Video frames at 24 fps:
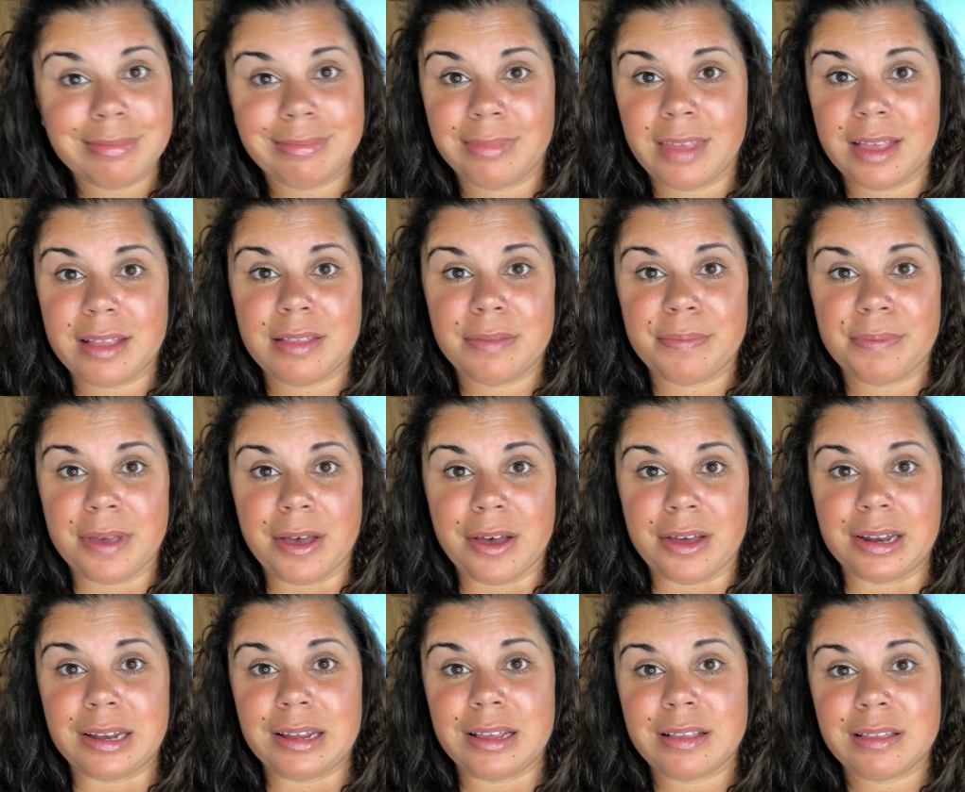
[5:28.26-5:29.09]
Let's be
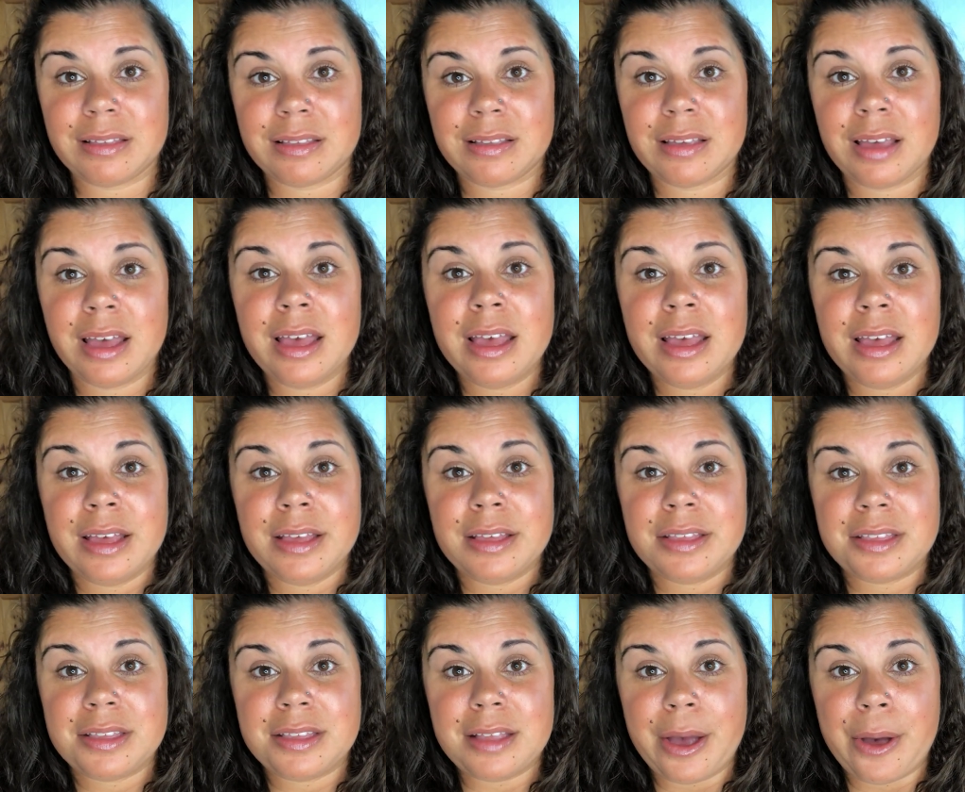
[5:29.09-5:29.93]
honest.
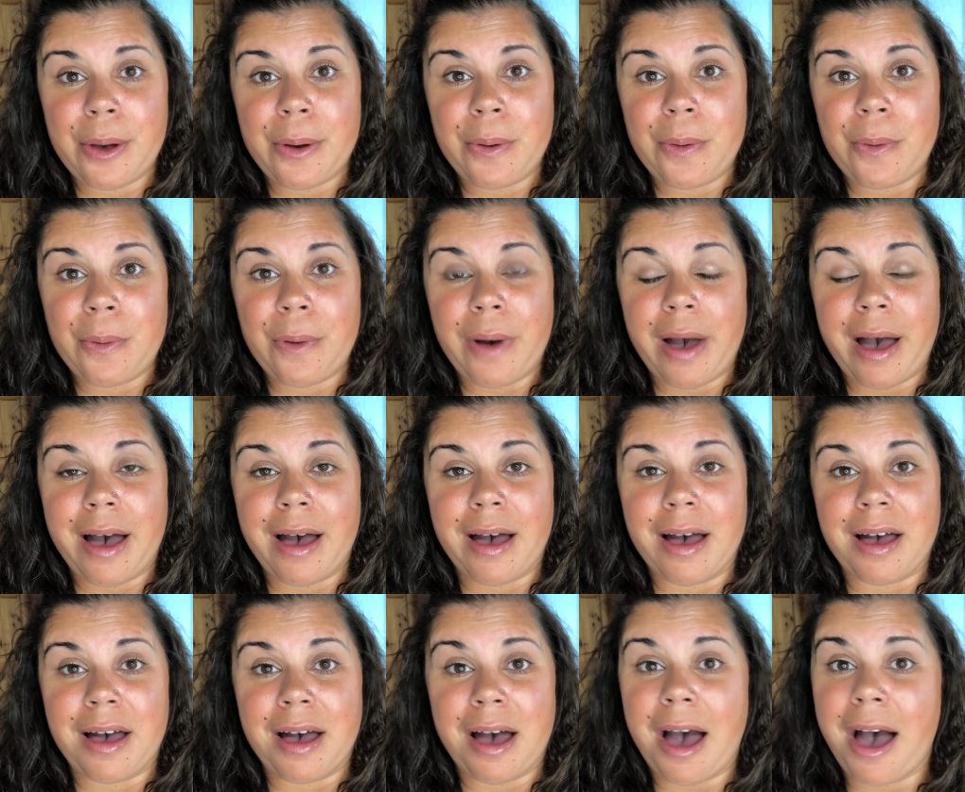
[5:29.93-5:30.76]
So
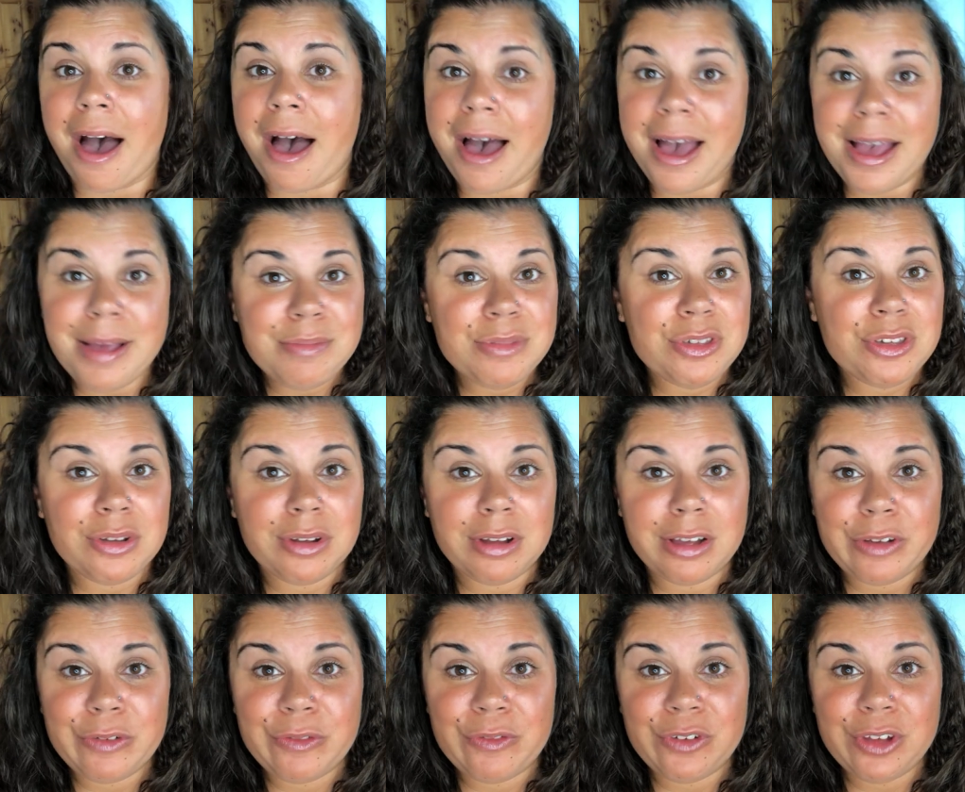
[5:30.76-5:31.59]
I'm
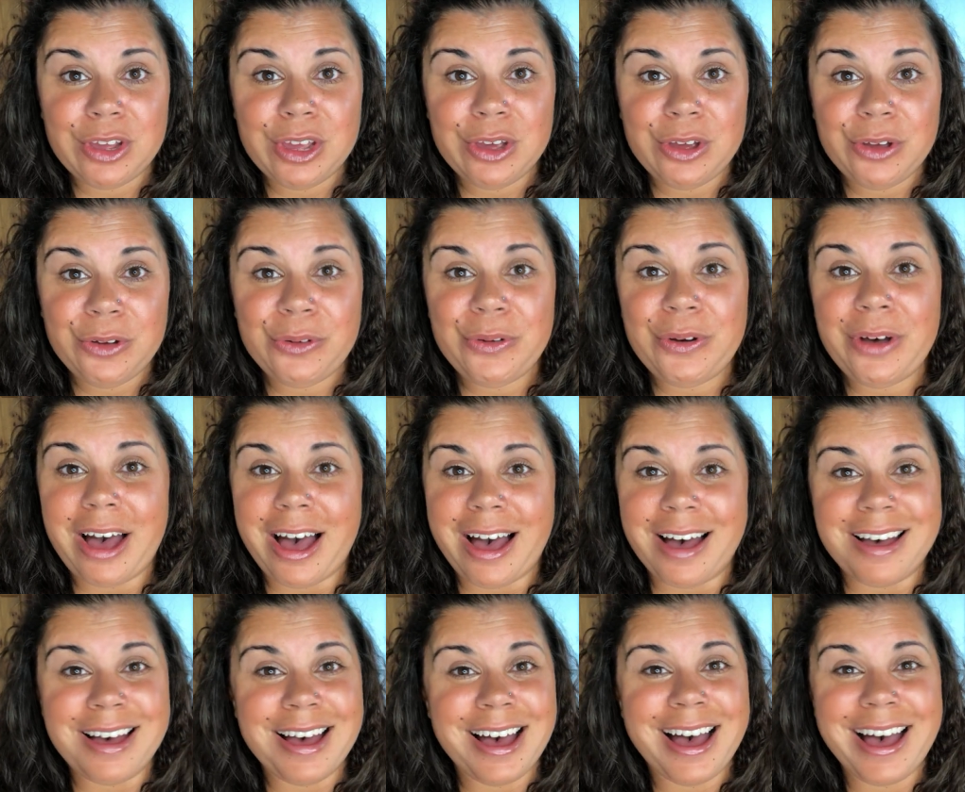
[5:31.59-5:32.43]
cheering for you.
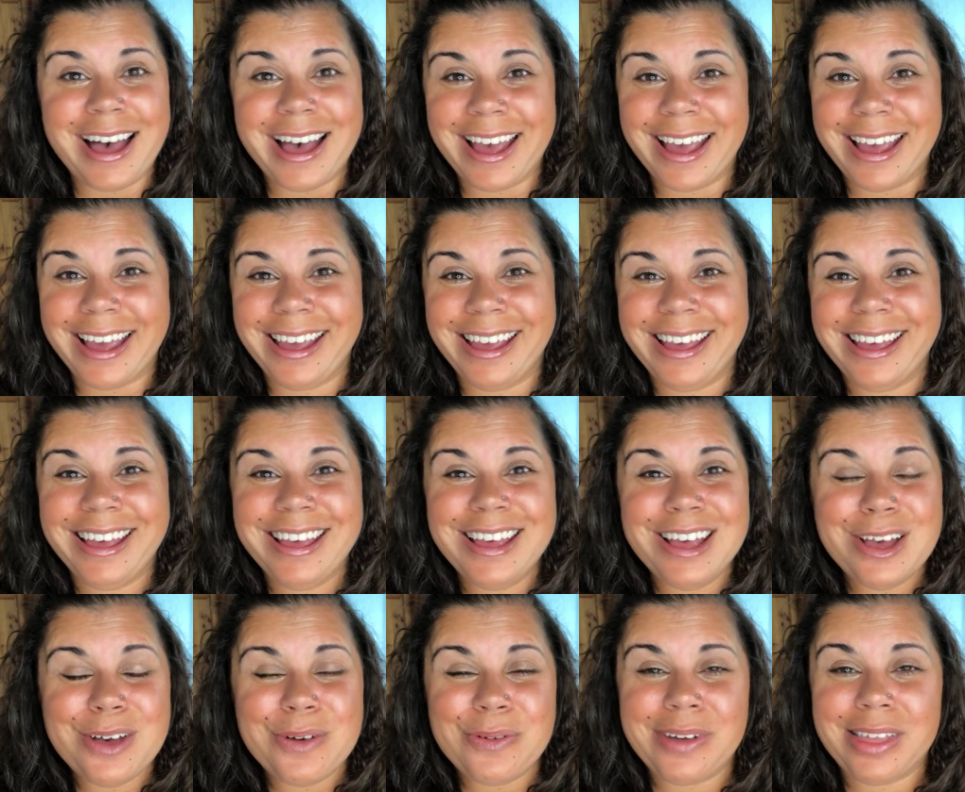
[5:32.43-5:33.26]
I
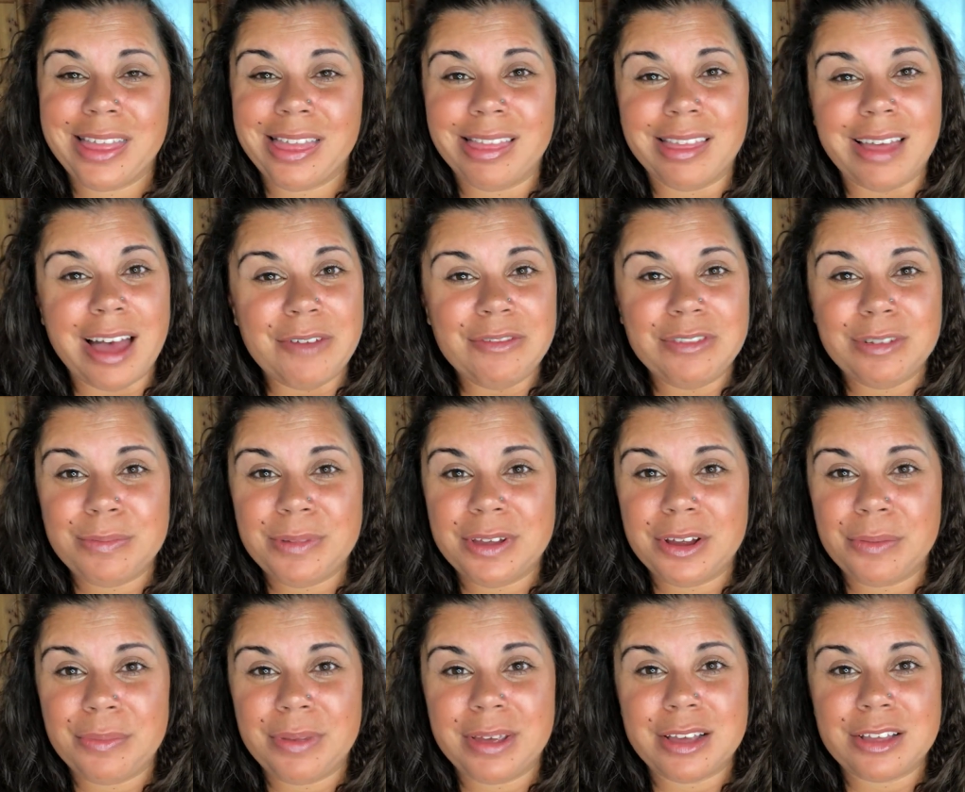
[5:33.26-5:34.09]
would love to
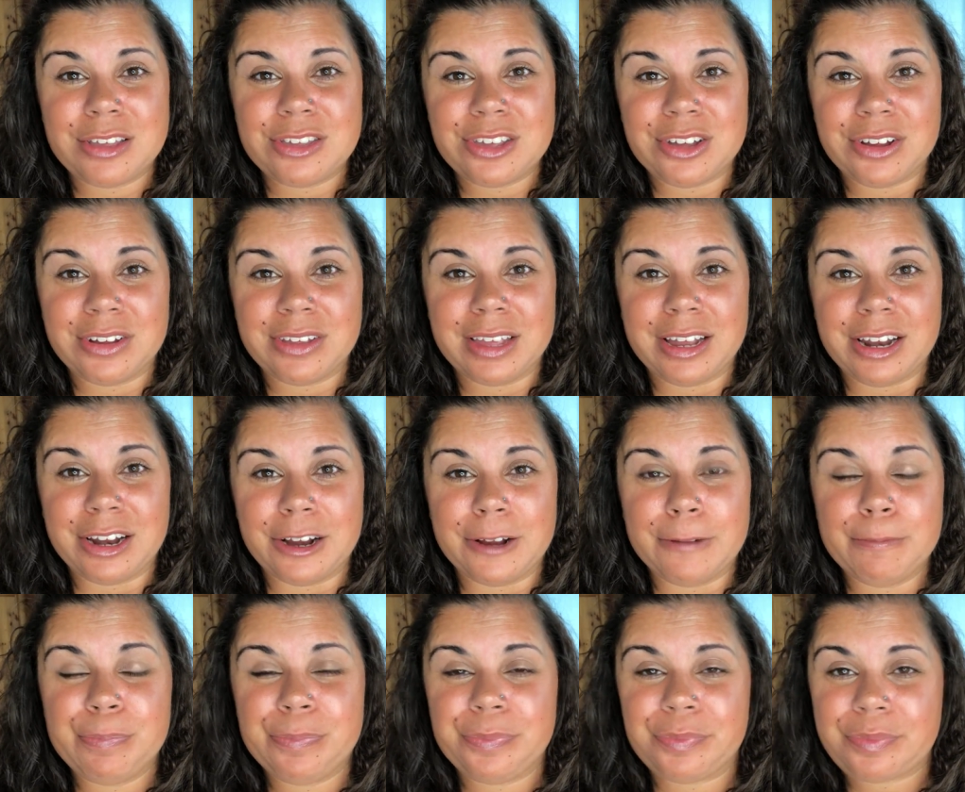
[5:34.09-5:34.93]
be your biggest
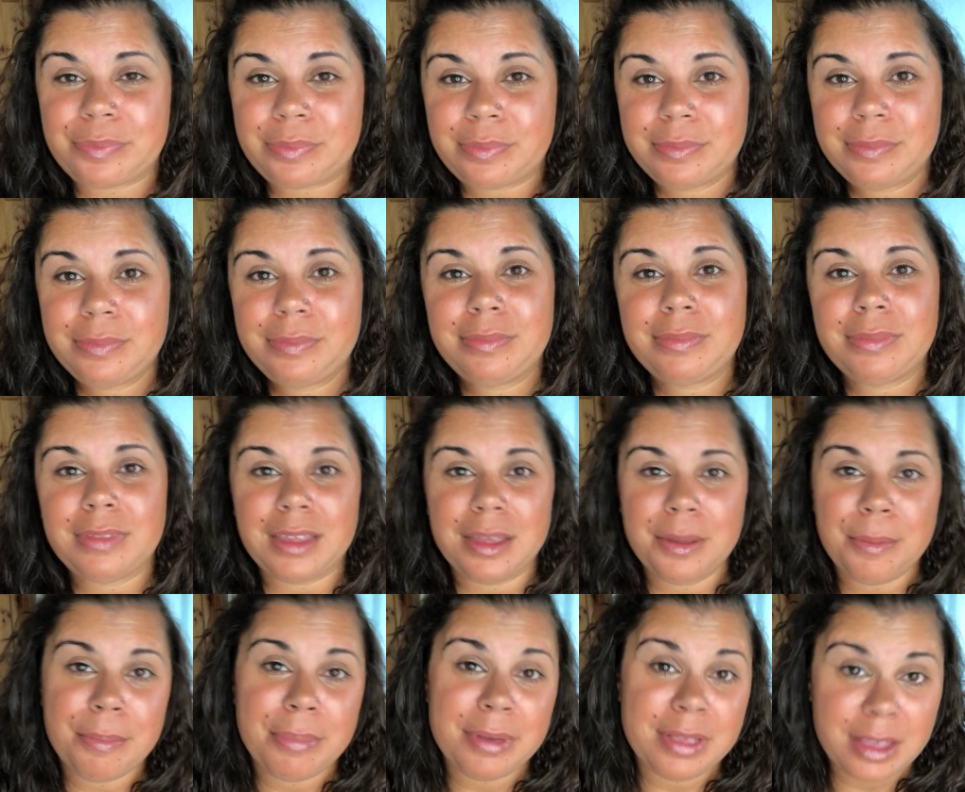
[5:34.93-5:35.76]
cheerleader
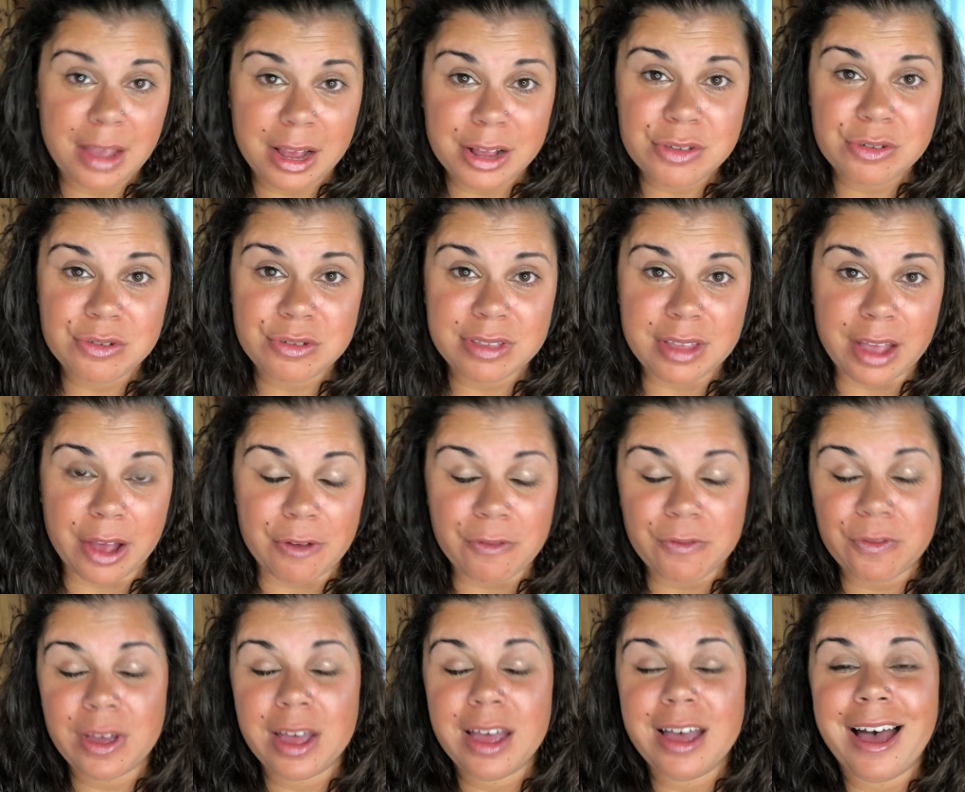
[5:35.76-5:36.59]
besides
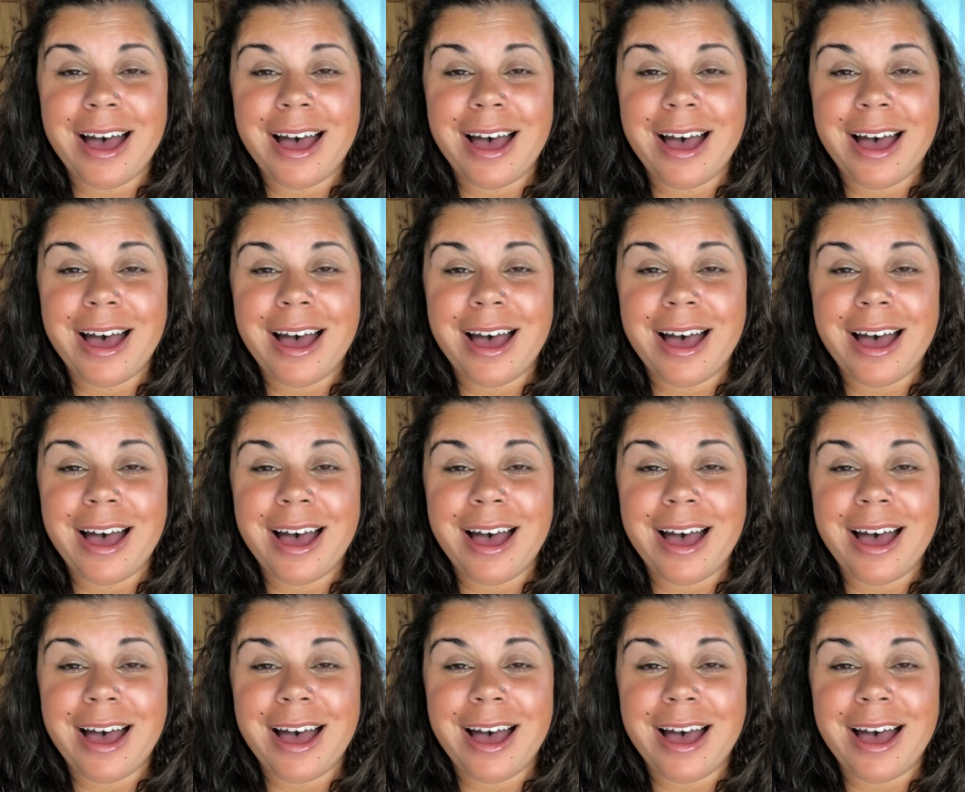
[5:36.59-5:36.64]
yourself.